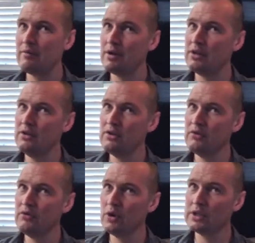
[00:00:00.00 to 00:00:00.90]
and we
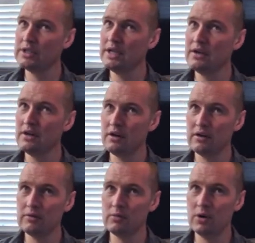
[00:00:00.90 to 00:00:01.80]
lose
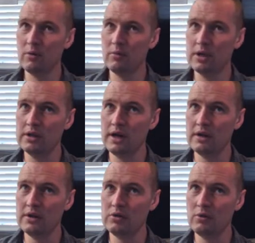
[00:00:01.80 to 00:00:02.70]
$14. Well, we
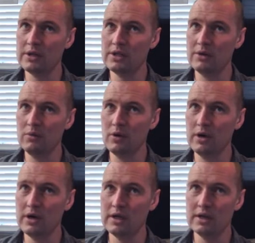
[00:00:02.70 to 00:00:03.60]
lost
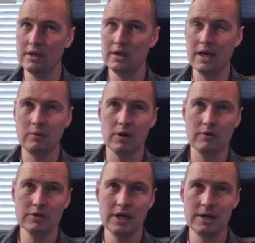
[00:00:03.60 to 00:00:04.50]
21. And
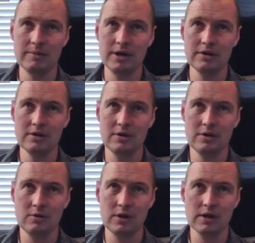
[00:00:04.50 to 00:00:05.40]
what are we talking about?
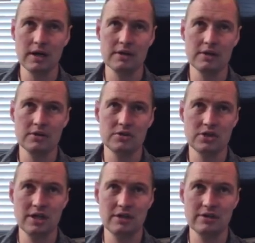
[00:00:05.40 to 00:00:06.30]
We lost
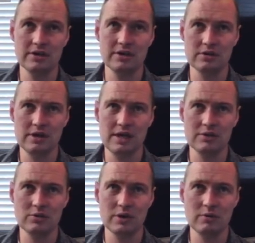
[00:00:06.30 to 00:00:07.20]
j's here,
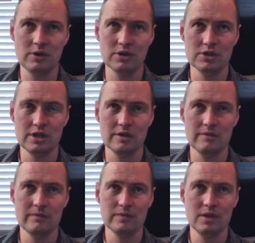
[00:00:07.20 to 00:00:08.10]
negative
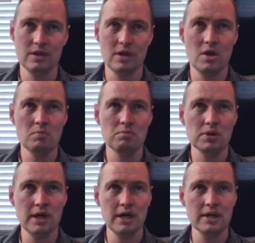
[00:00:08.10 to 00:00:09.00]
21j.
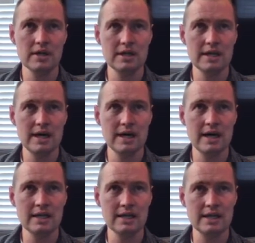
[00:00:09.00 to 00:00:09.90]
Plus
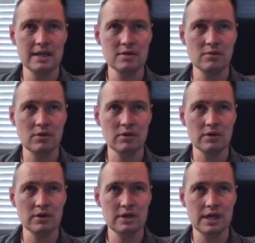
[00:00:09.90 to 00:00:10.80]
9
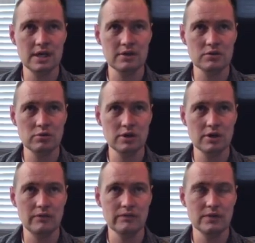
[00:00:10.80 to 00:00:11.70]
equals negative
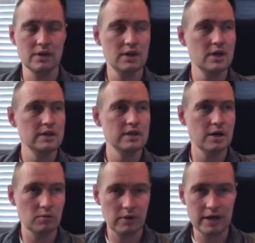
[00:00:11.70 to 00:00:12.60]
12.
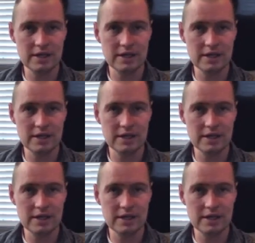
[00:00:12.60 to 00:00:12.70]
Now